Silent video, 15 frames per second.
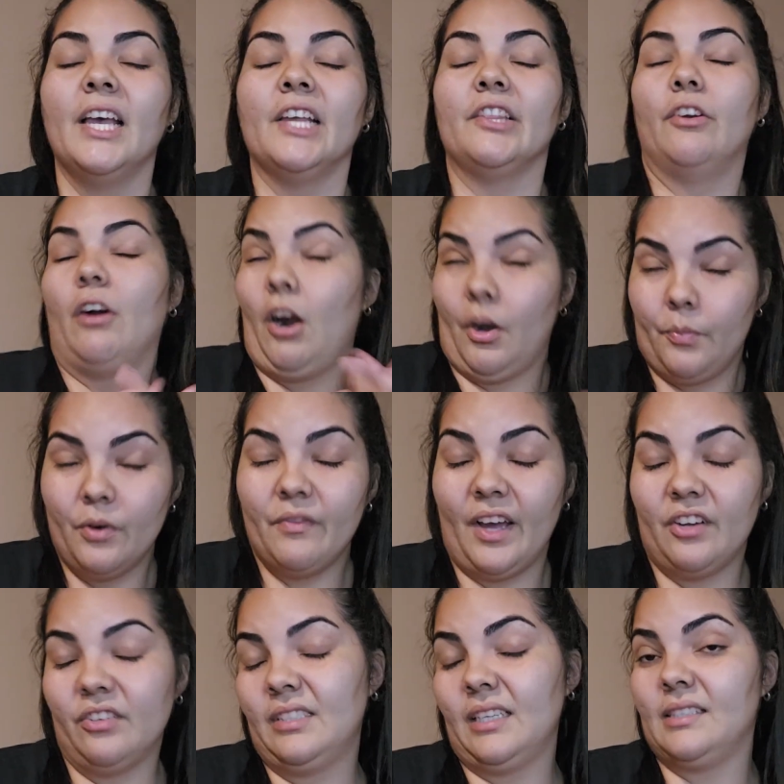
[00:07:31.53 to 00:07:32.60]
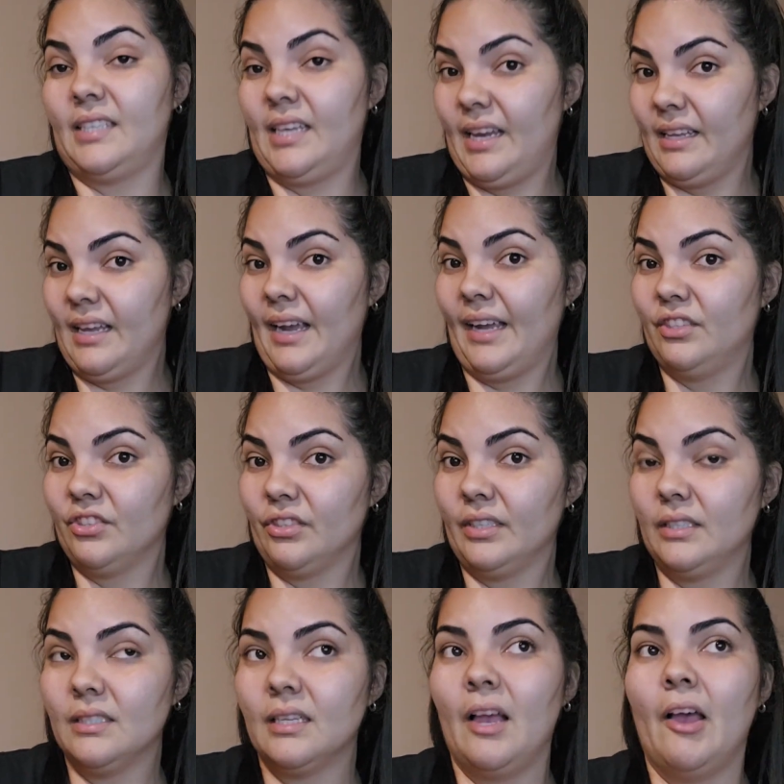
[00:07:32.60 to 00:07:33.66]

there are providers that take that insurance,